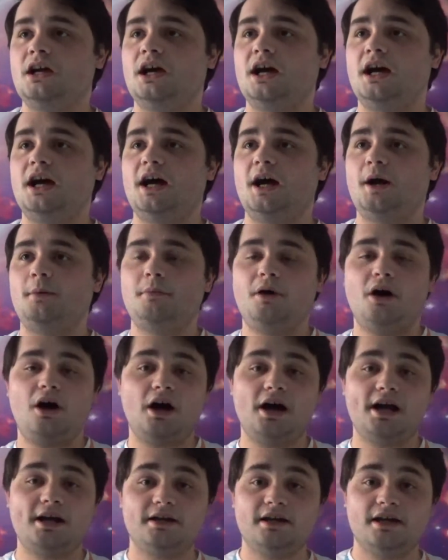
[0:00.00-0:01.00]

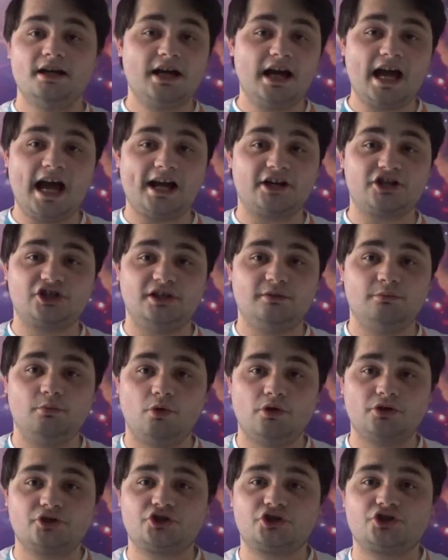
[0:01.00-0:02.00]
I actually
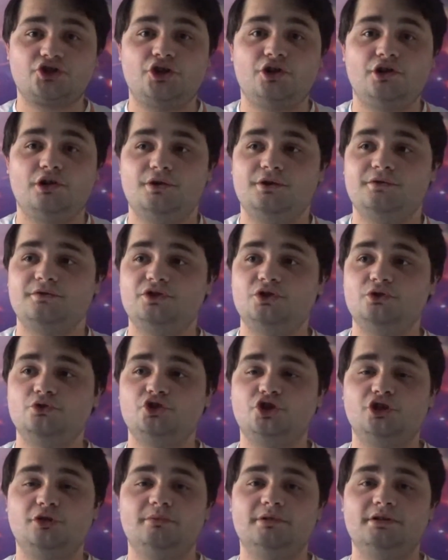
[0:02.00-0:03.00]
watch a lot of
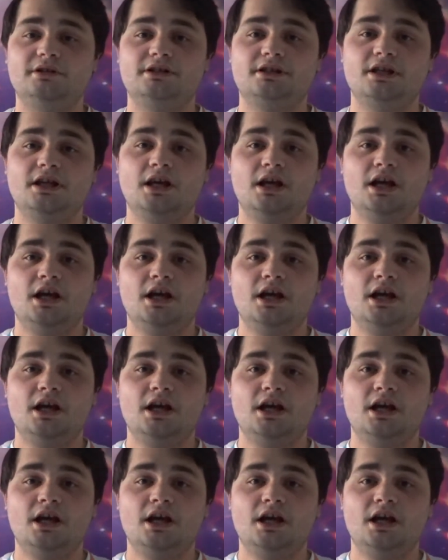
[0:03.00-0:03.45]
YouTubers